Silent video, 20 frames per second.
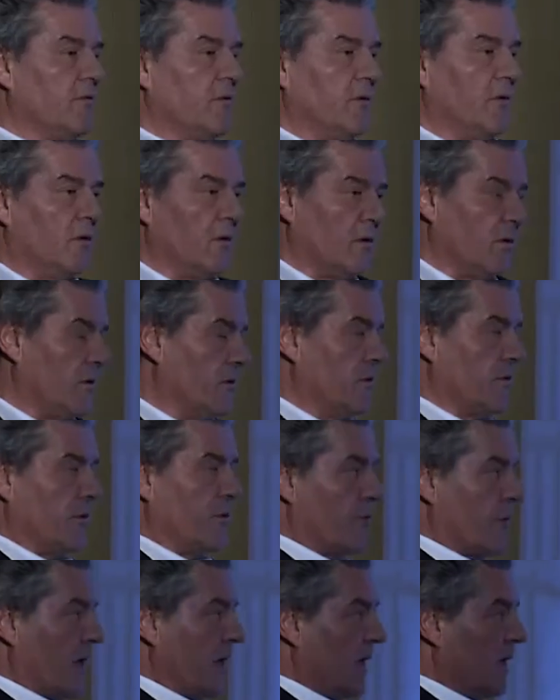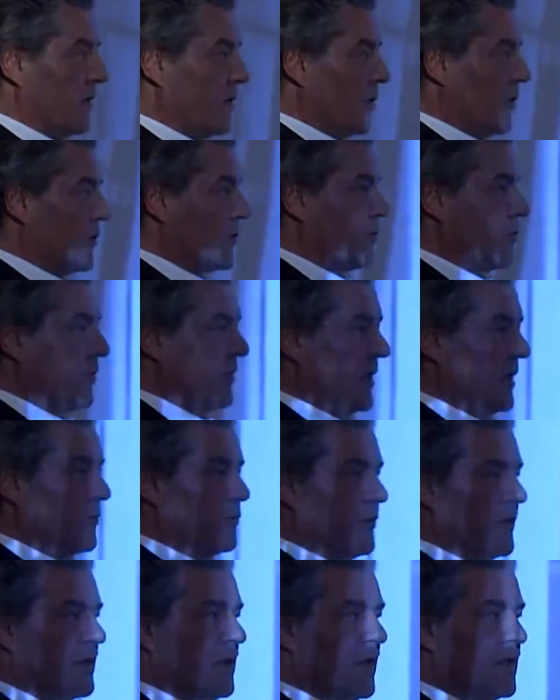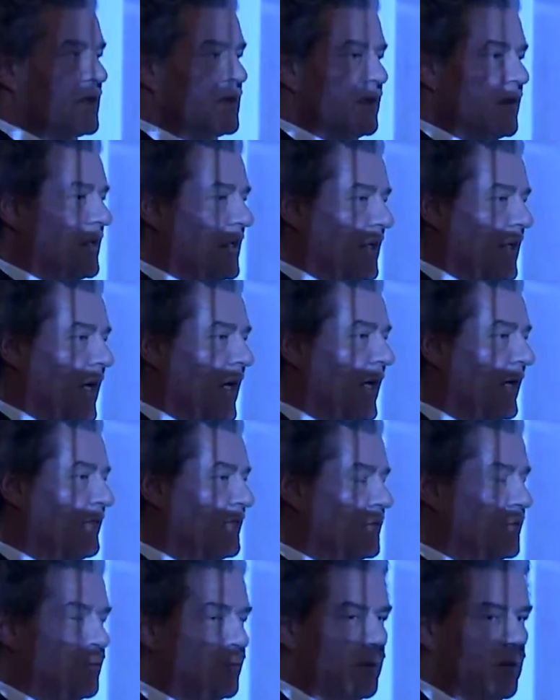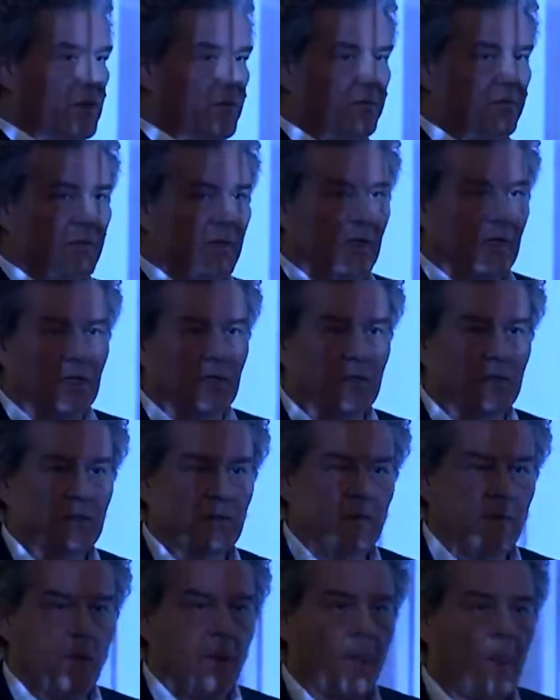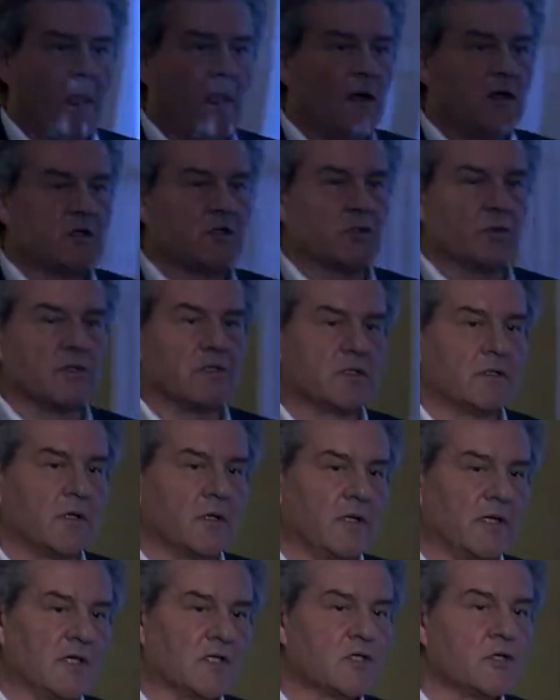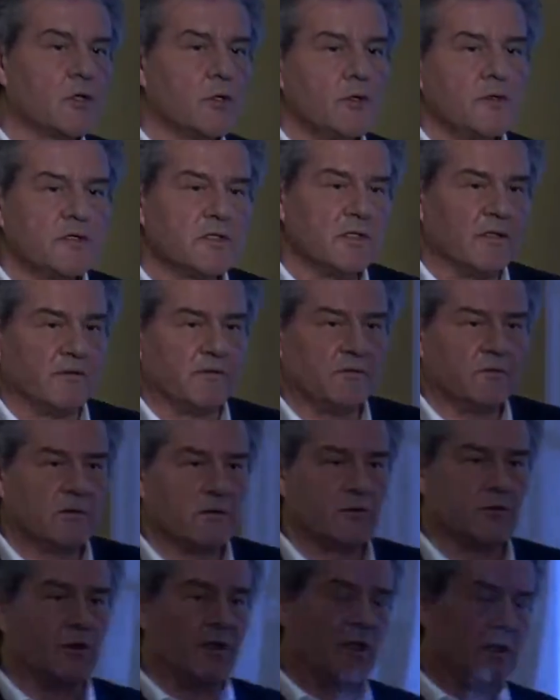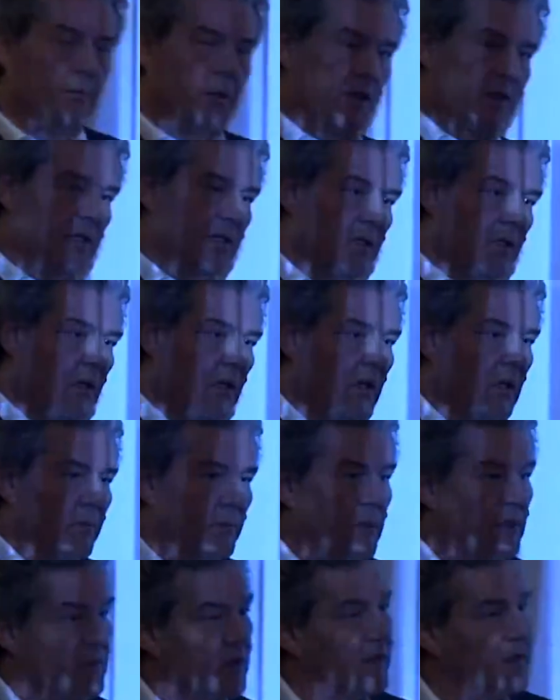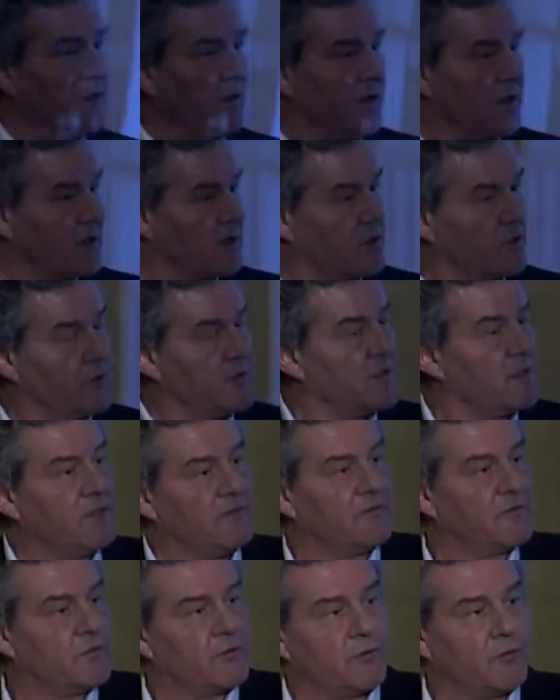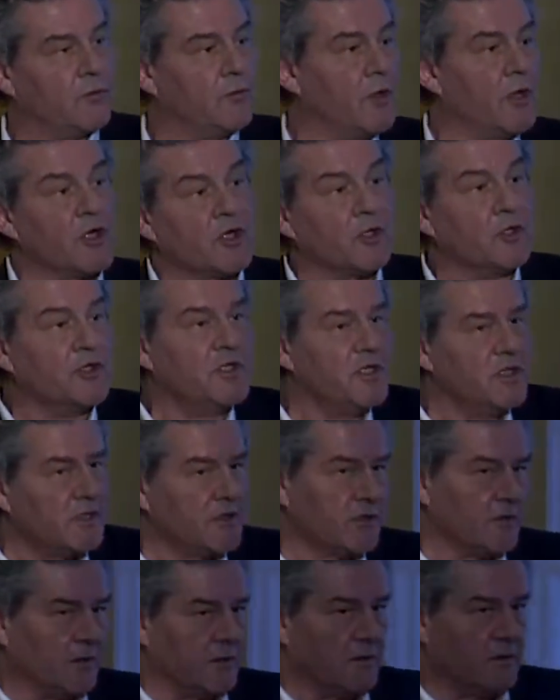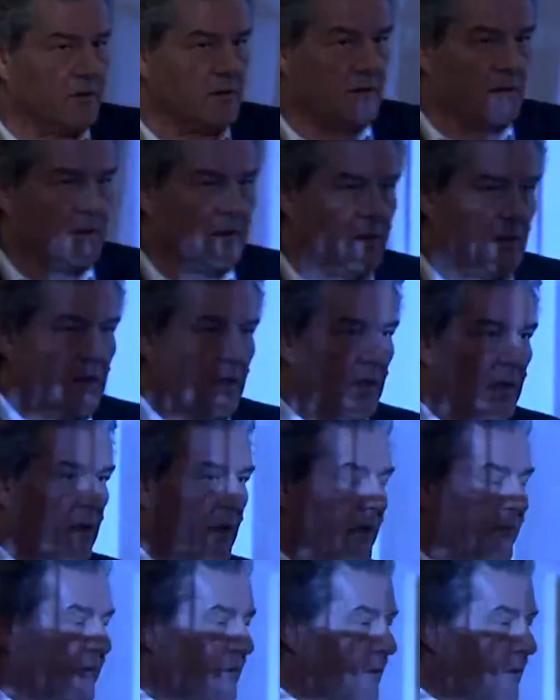the ground also that we constantly have to redefine. So it's not exclusive to anybody, but not exclusive to a condition of